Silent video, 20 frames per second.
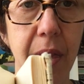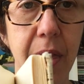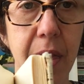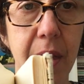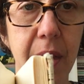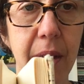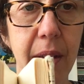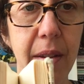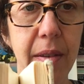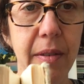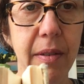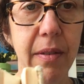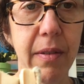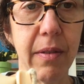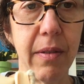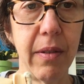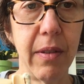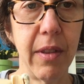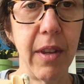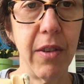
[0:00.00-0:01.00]

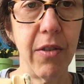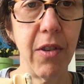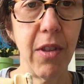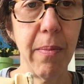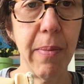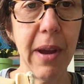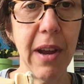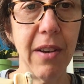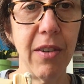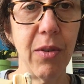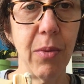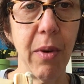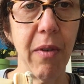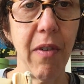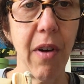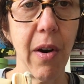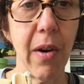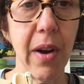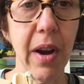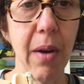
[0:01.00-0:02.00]
These are the pages we've
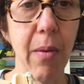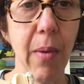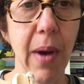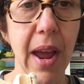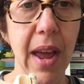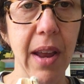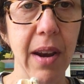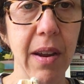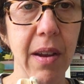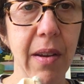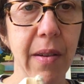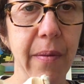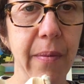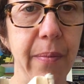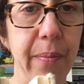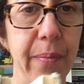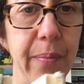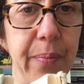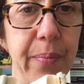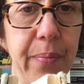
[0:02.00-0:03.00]
already read.
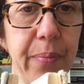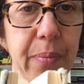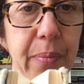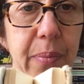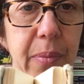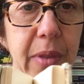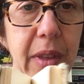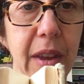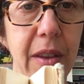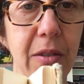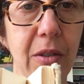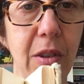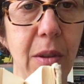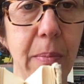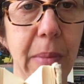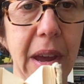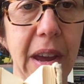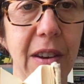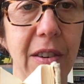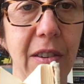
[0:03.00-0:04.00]
These are the
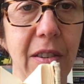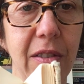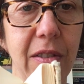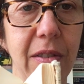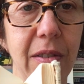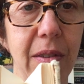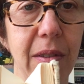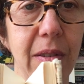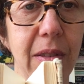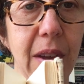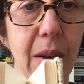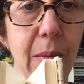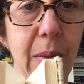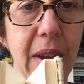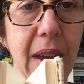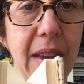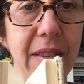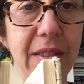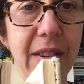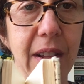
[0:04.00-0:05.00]
pages that
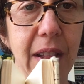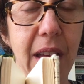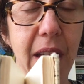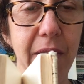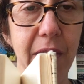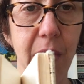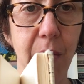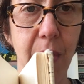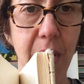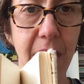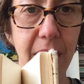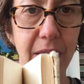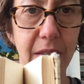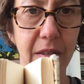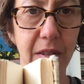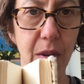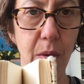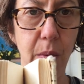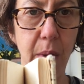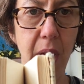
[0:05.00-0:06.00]
we still haven't read.
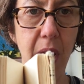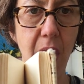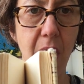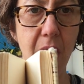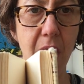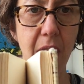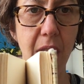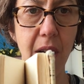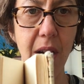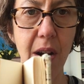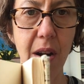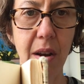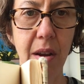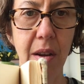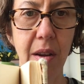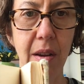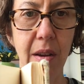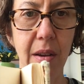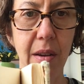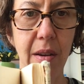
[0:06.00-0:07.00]
So we are
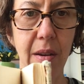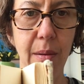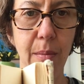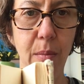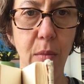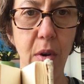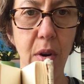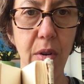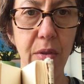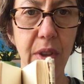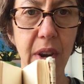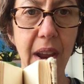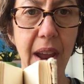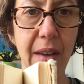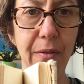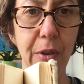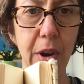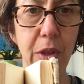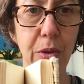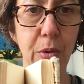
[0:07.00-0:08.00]
more than
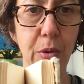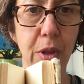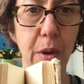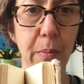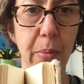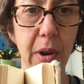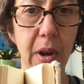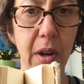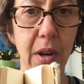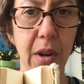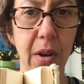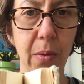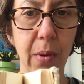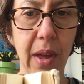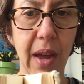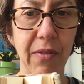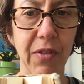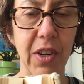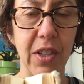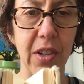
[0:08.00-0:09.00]
halfway through the book. We'll
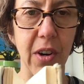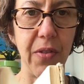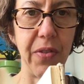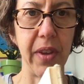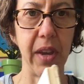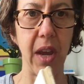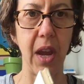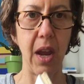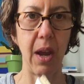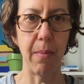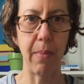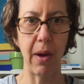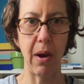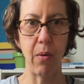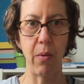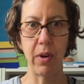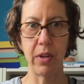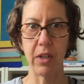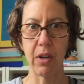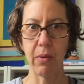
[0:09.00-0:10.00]
have to start thinking
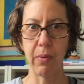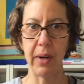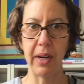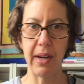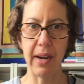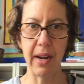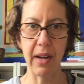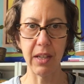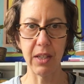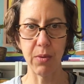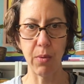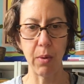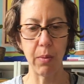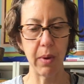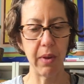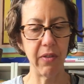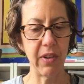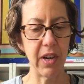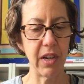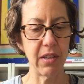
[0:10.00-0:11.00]
about what to read next when
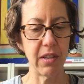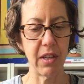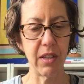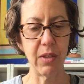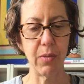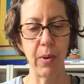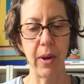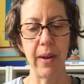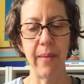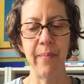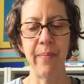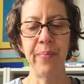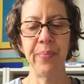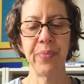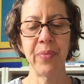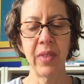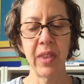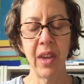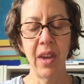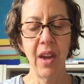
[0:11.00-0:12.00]
we finish this one.
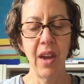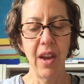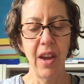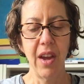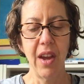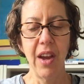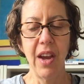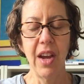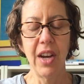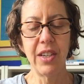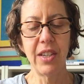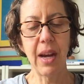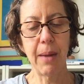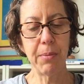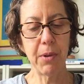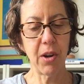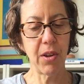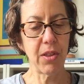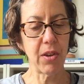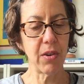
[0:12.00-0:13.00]

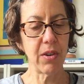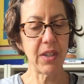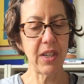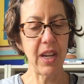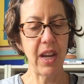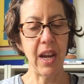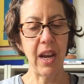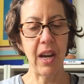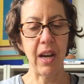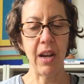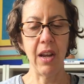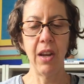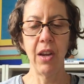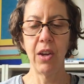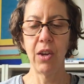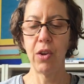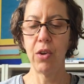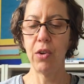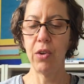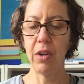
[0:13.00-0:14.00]
Chapter 13,
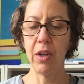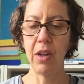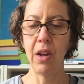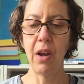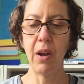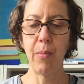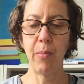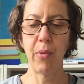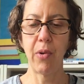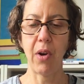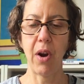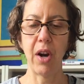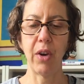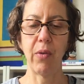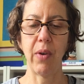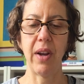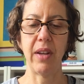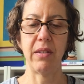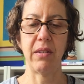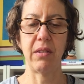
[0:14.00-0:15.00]
Good
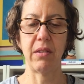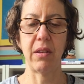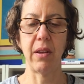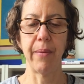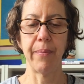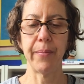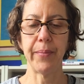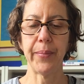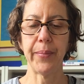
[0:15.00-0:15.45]
Progress.